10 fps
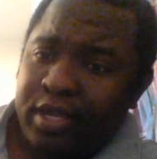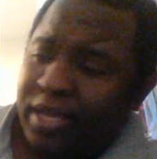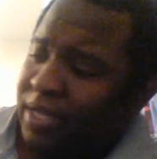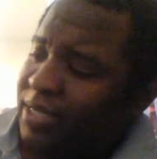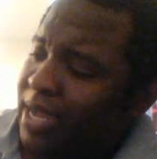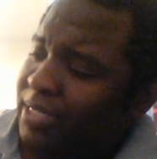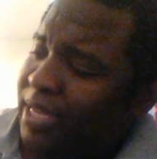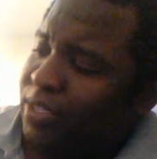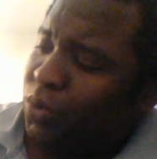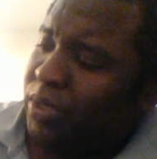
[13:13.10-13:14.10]
is like
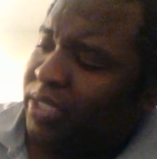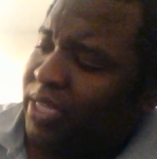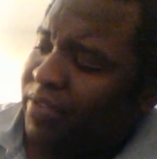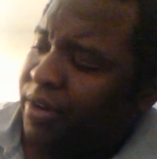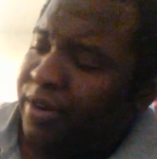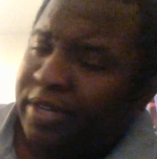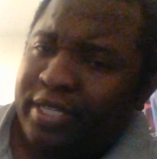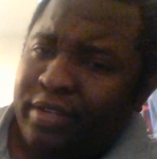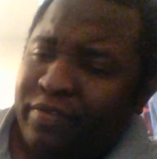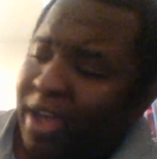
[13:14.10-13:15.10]
saying 2,700
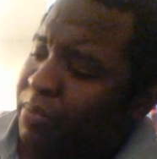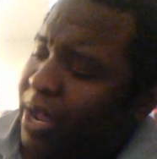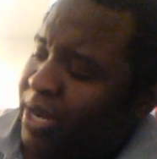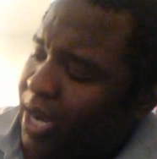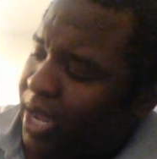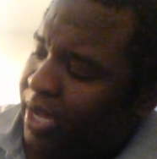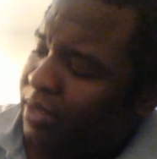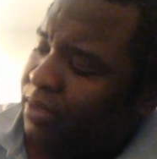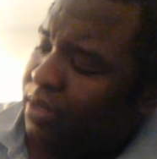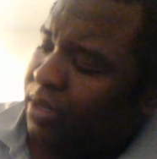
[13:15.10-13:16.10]
divided by
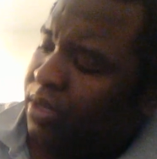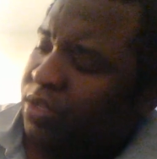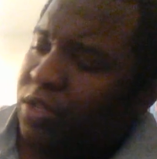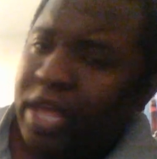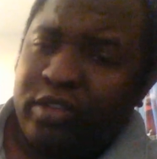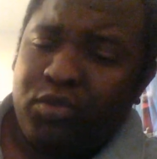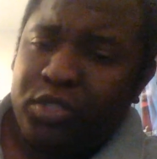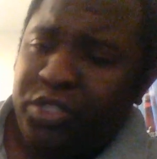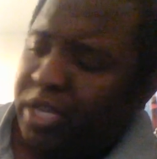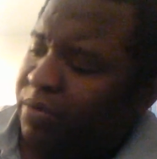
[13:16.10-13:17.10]
9. So that's
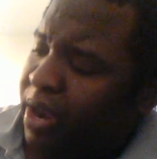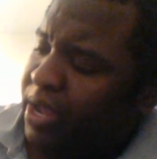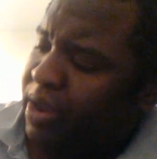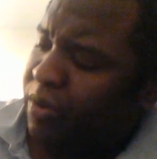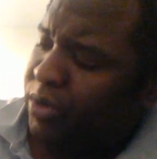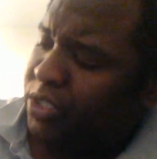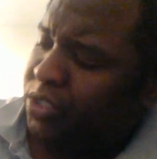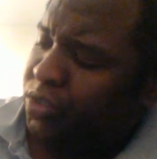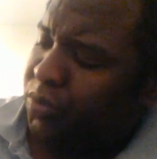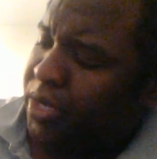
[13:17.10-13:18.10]
what you get right here, which
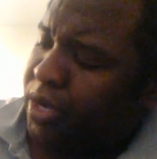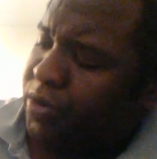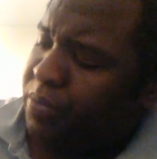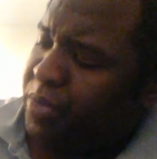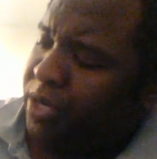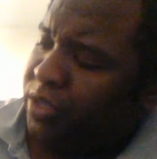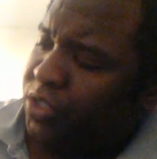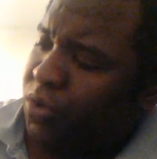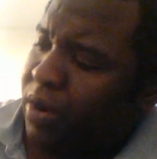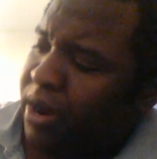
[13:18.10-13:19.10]
is 300 meters
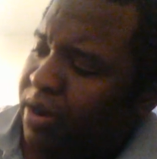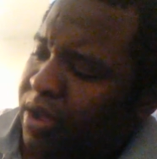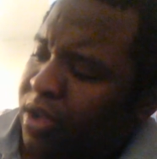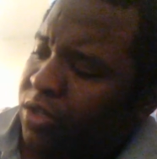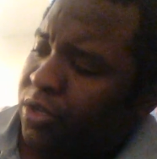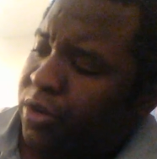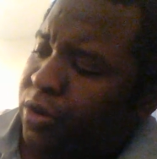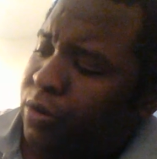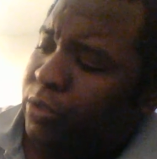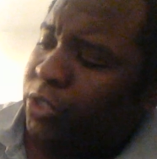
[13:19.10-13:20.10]
squared. So your
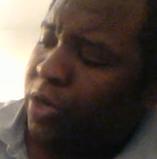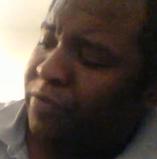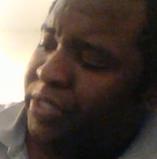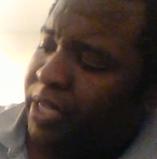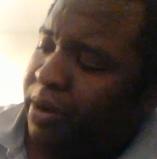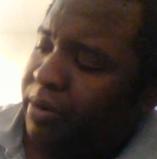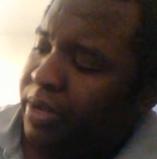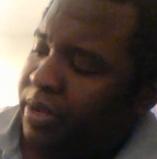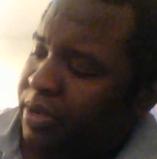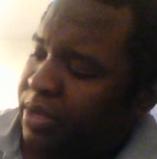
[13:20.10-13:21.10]
new surface
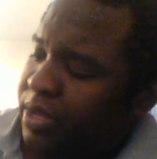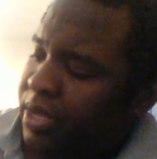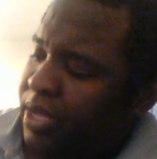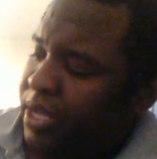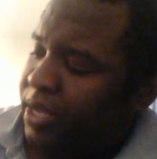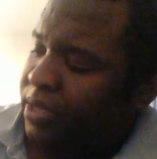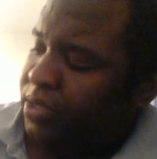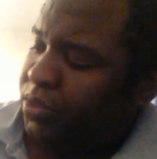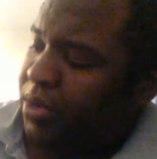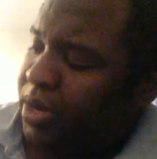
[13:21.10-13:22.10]
area
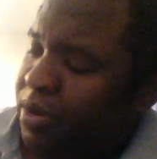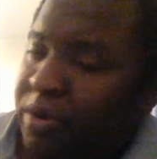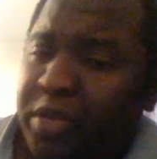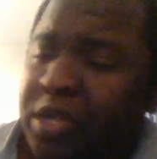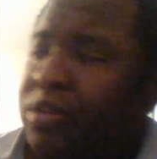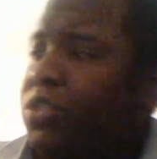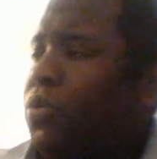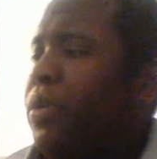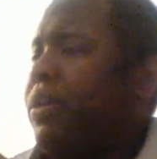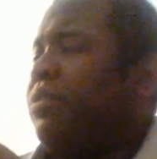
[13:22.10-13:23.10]
is 300 meters
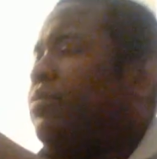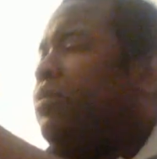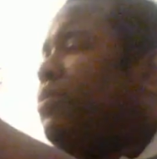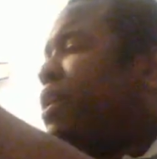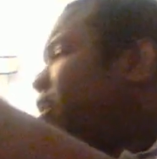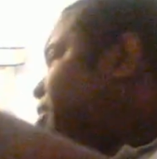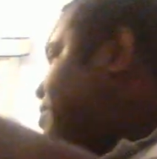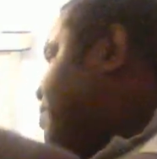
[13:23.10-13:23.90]
squared. Okay,